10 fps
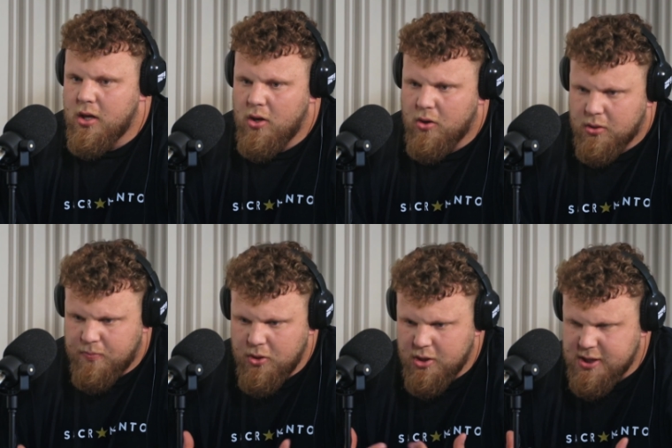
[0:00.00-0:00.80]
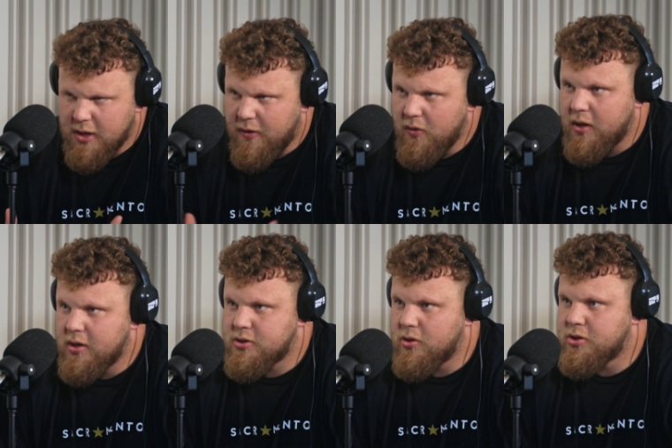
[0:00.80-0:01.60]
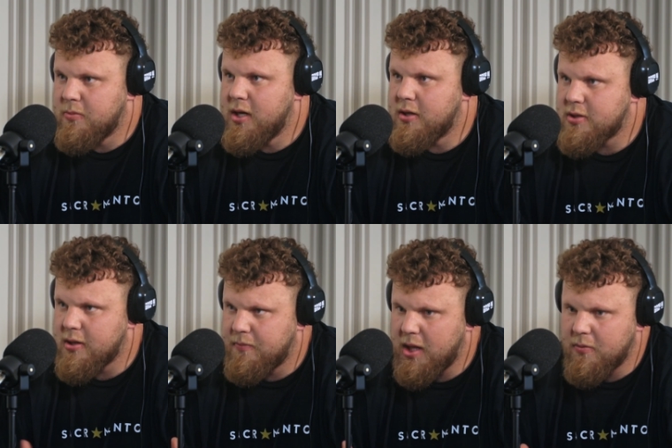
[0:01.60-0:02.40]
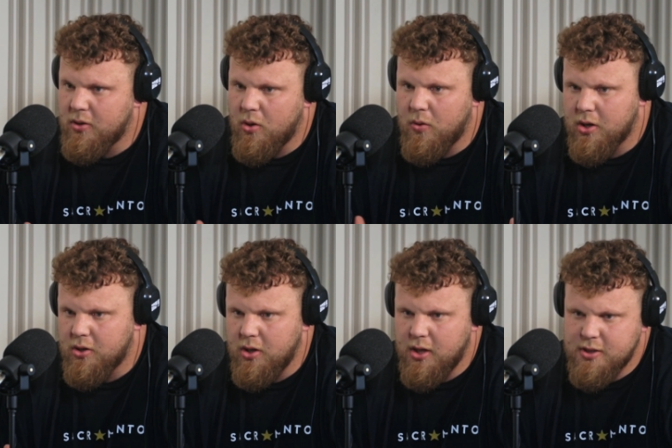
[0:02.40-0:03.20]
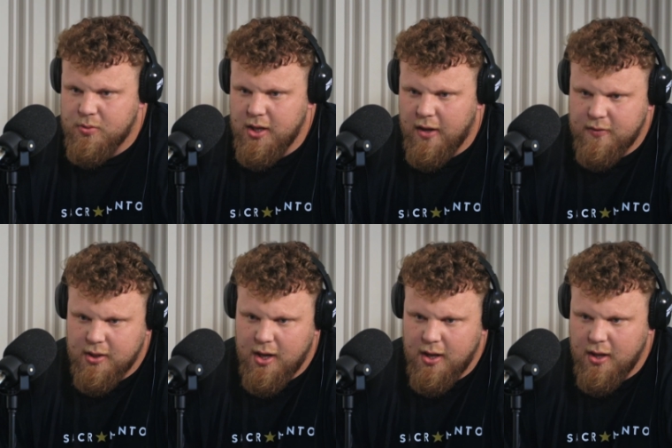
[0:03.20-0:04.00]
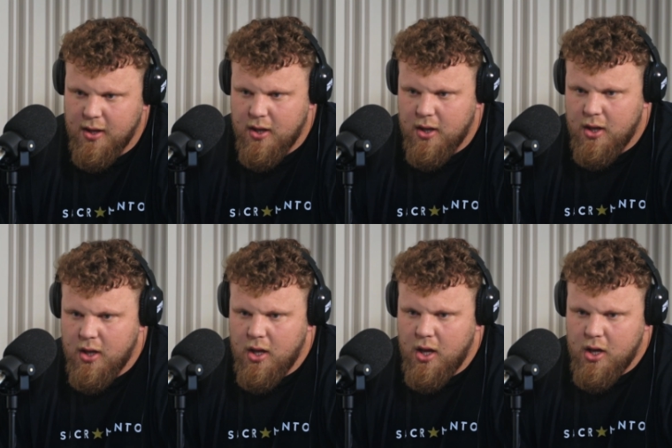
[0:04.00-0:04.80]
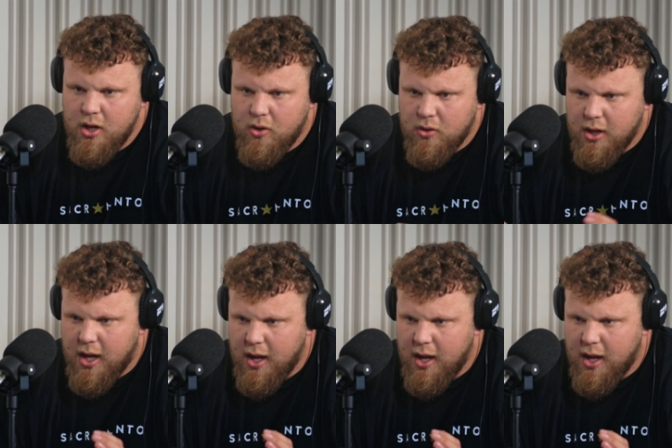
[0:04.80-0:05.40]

you know, put yourself out there on social media so then people know what you're doing. That's why you have to kind of, you know,